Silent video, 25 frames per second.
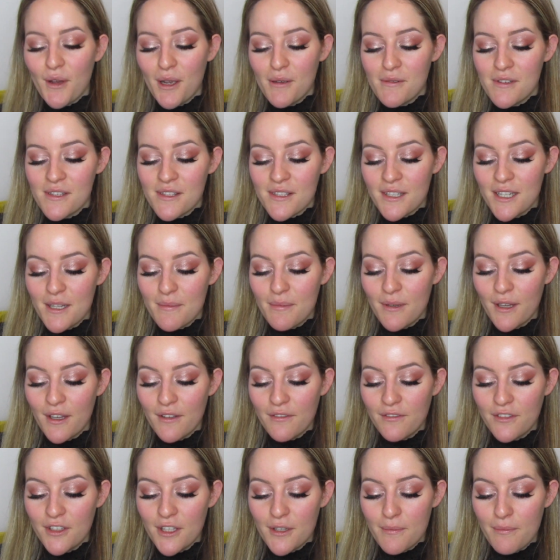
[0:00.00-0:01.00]
I'm just going to put
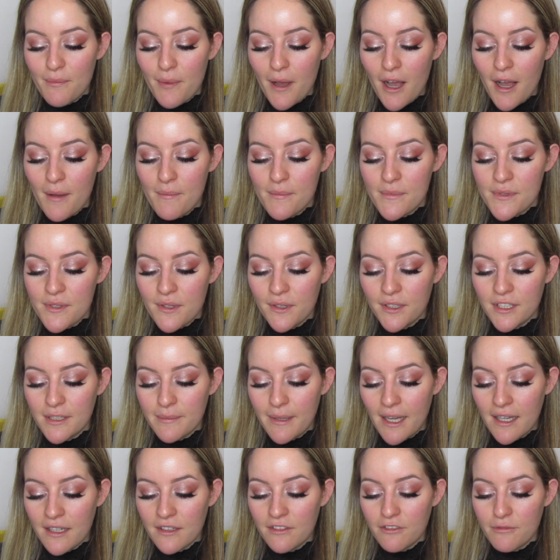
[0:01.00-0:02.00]
a few pumps on the
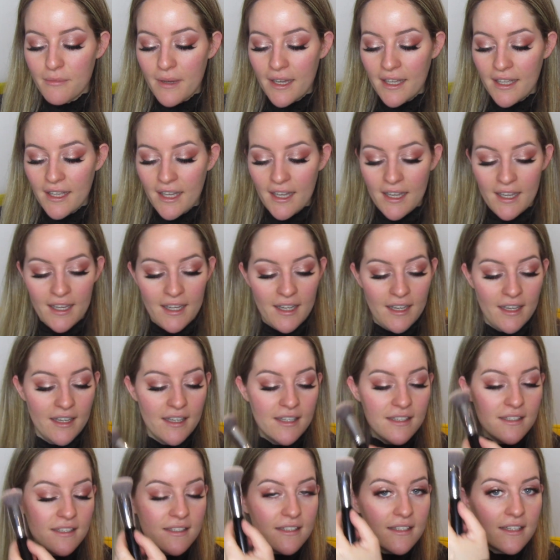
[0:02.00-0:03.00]
back of my
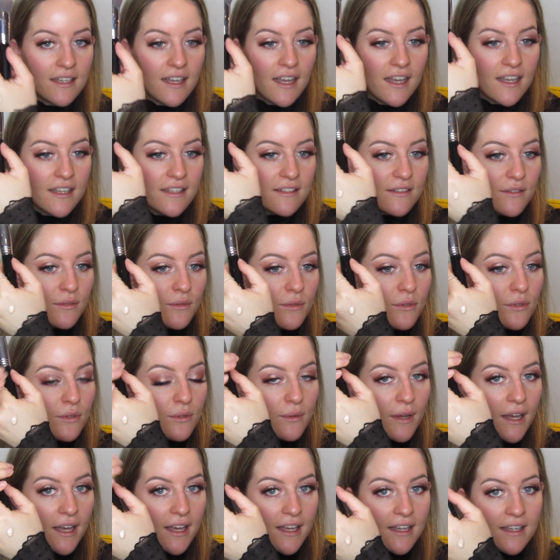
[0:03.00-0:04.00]
hand as
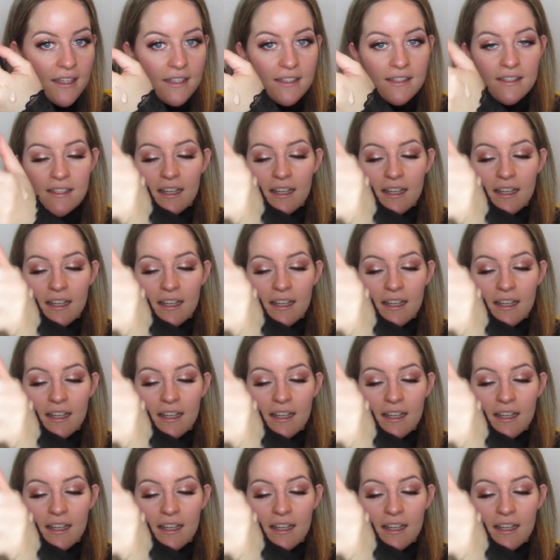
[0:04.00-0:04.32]
always,